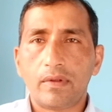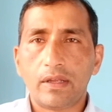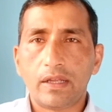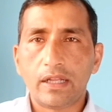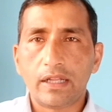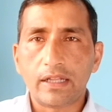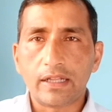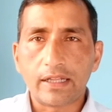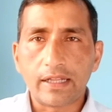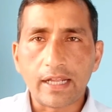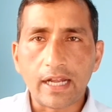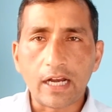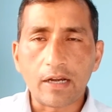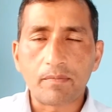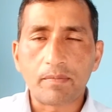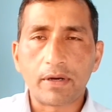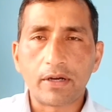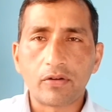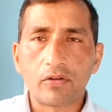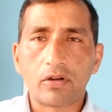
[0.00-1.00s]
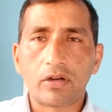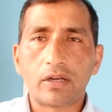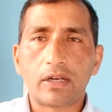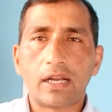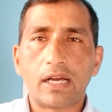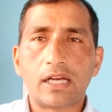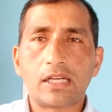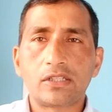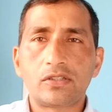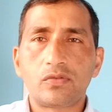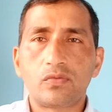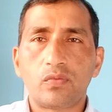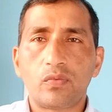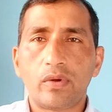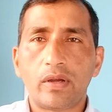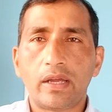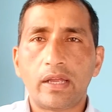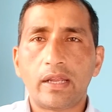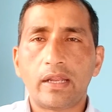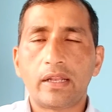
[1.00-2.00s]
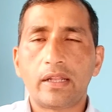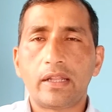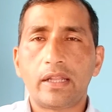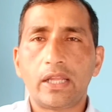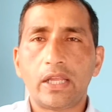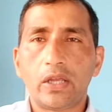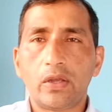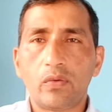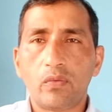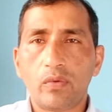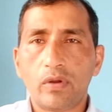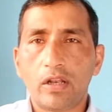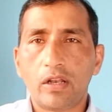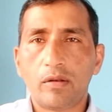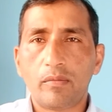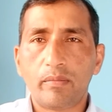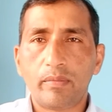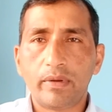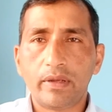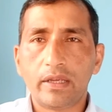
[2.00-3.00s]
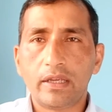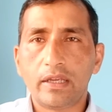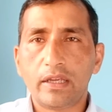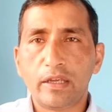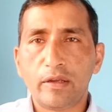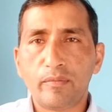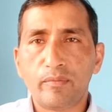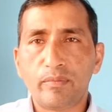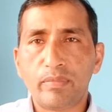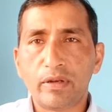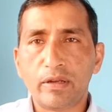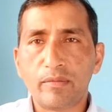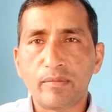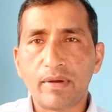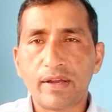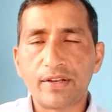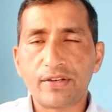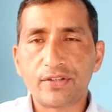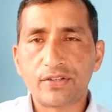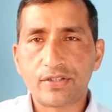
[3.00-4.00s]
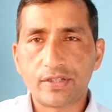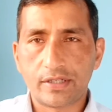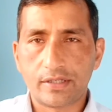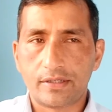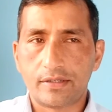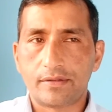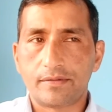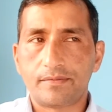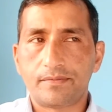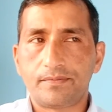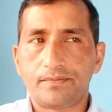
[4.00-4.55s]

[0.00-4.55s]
in that particular class where they will be implemented.